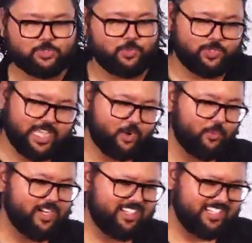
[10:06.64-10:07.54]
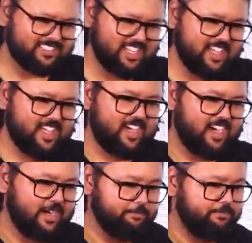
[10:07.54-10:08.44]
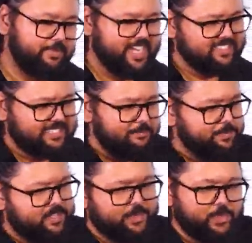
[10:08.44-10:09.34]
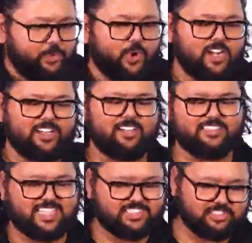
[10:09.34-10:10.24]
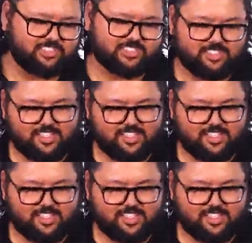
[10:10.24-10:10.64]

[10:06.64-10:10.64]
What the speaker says: to take over things. in simple, you attend these sessions,